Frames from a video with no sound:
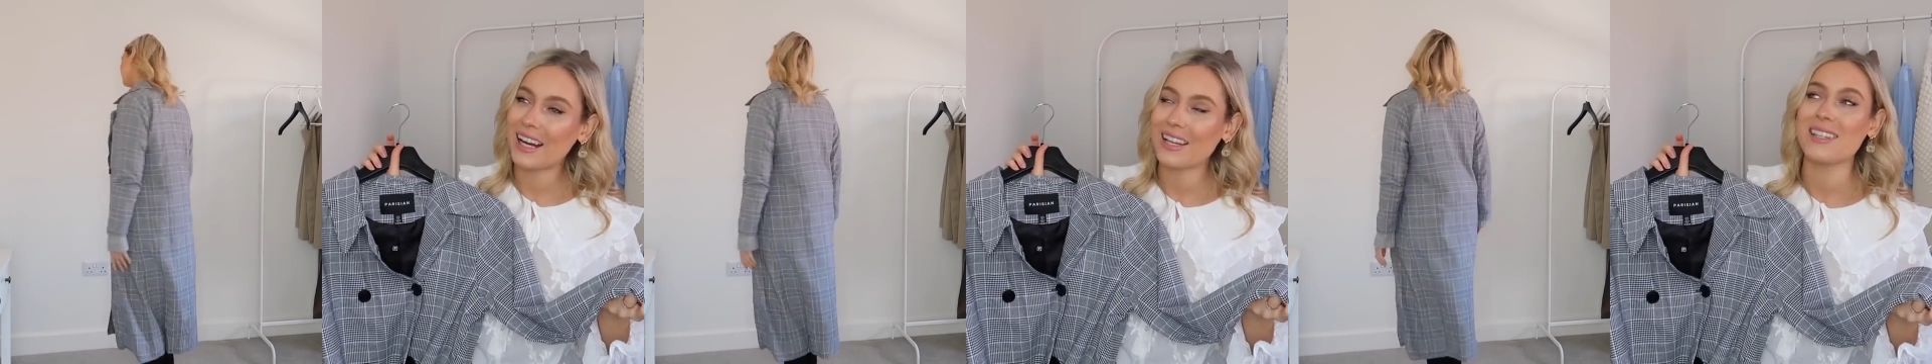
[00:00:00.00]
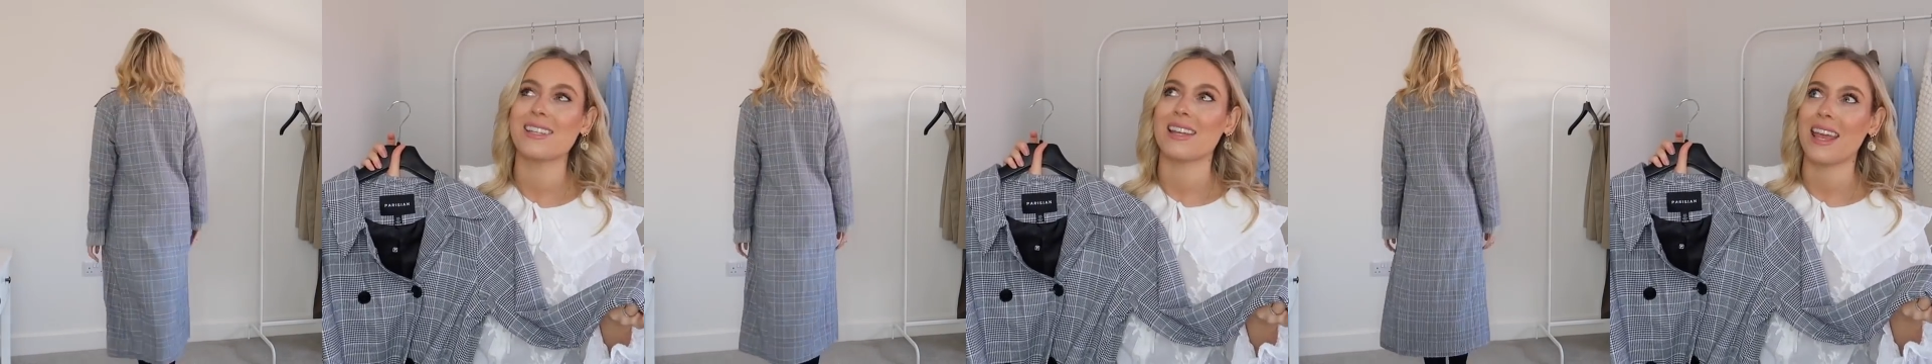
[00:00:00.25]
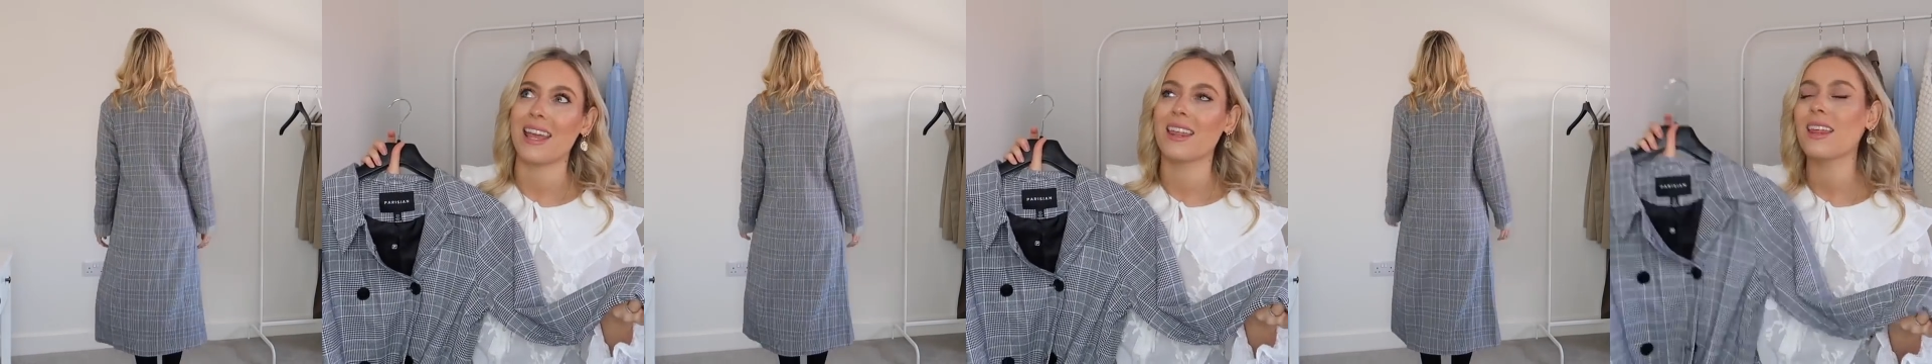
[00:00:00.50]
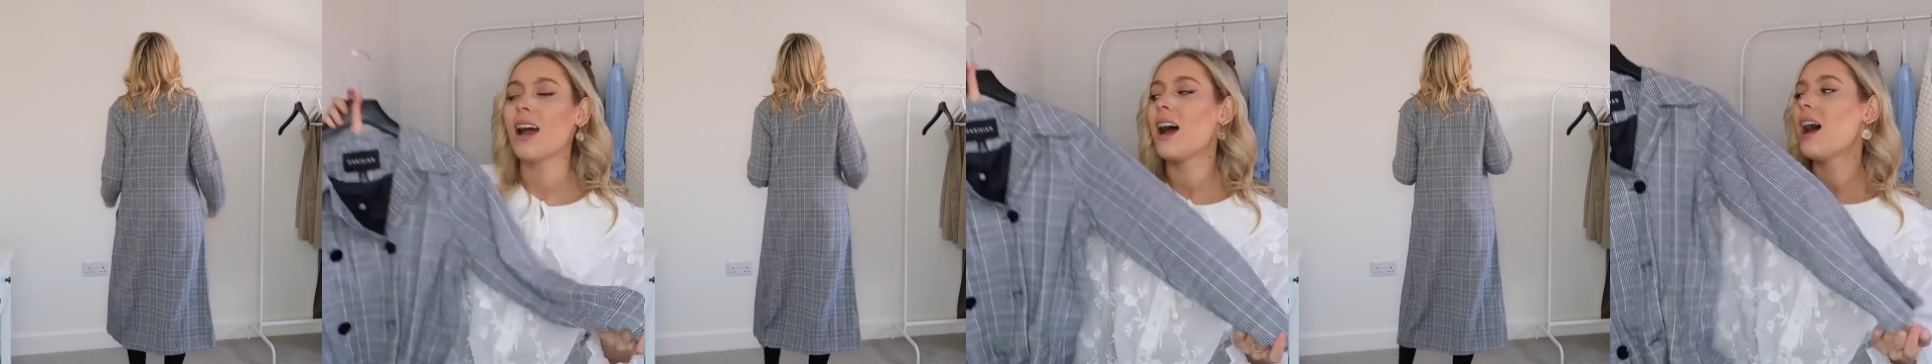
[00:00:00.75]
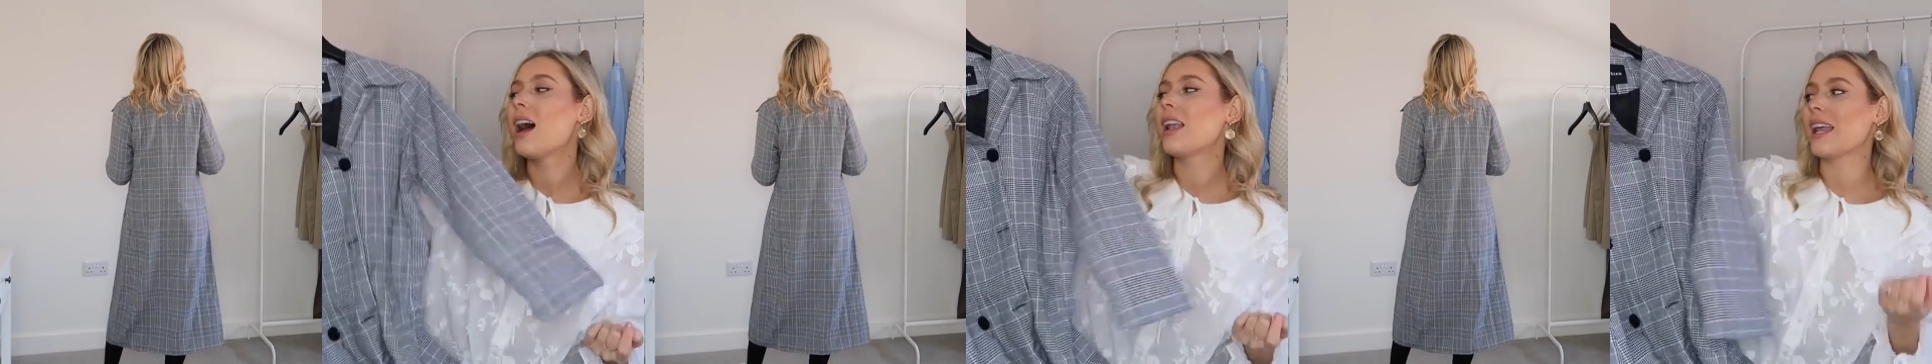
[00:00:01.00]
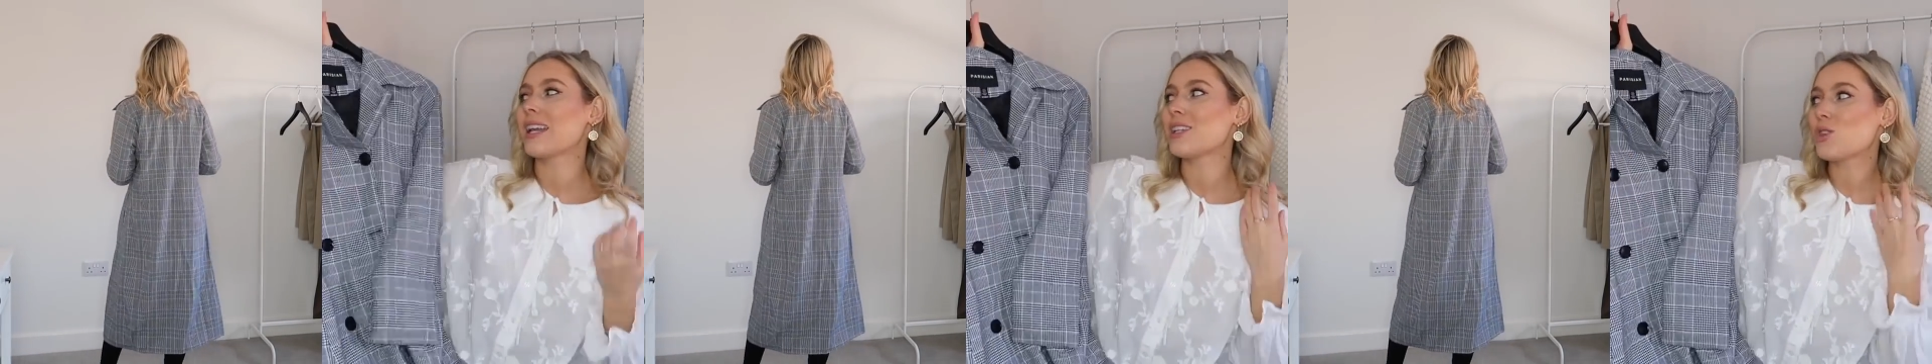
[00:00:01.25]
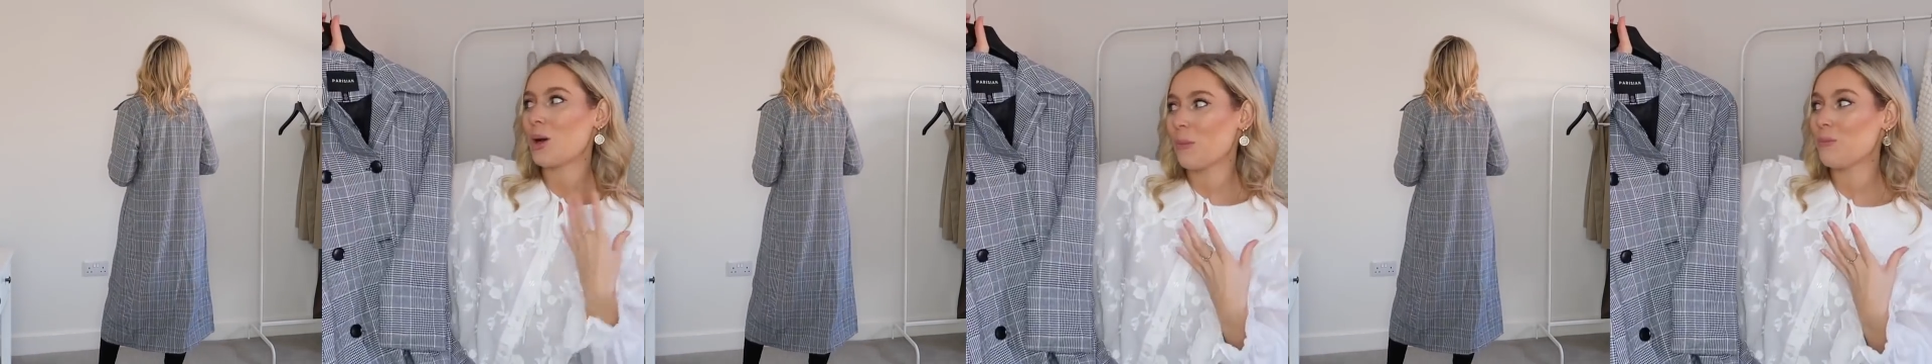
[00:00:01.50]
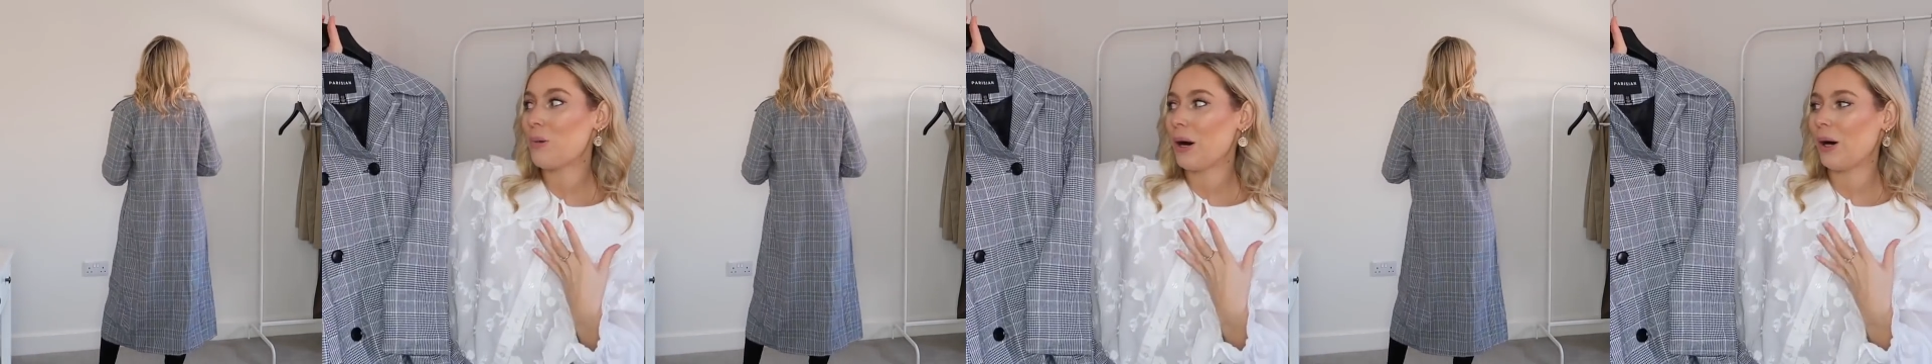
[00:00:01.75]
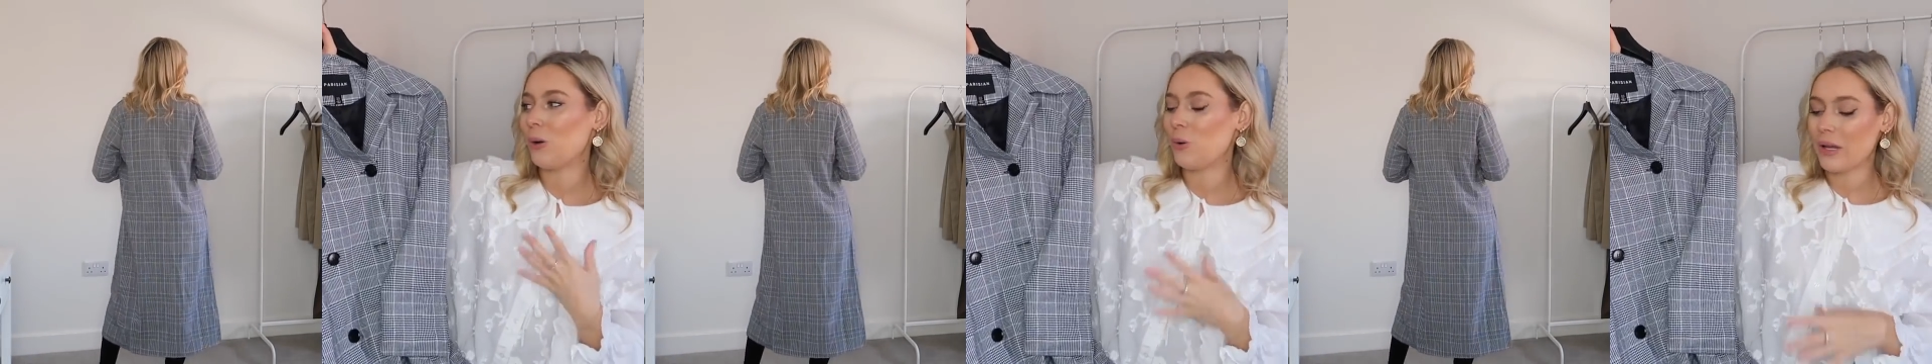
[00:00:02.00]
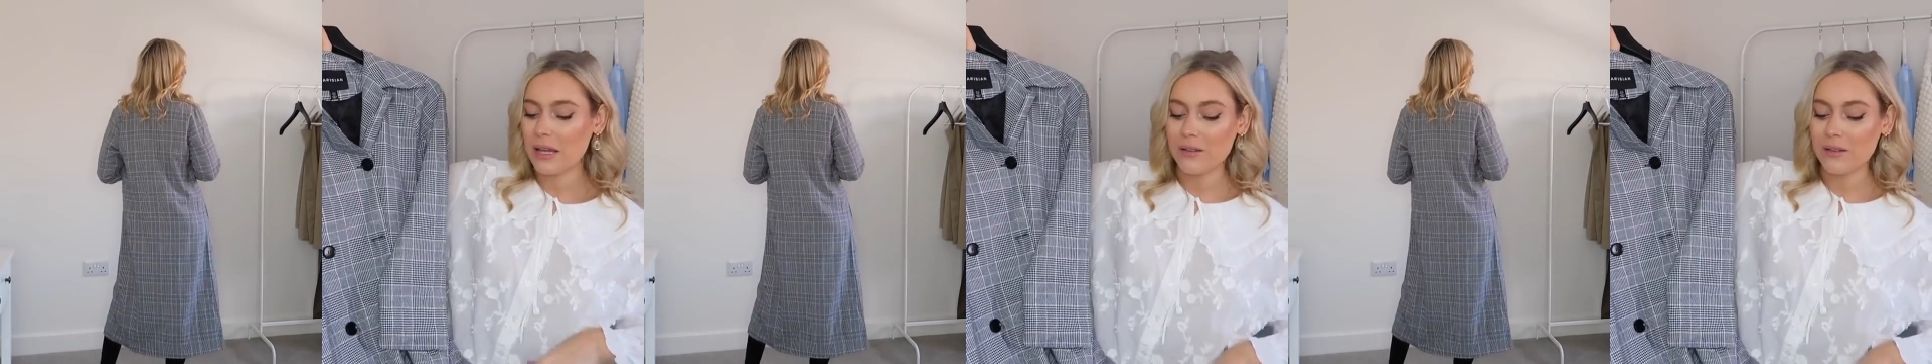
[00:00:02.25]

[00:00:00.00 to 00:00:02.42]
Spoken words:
underneath, like a jumper or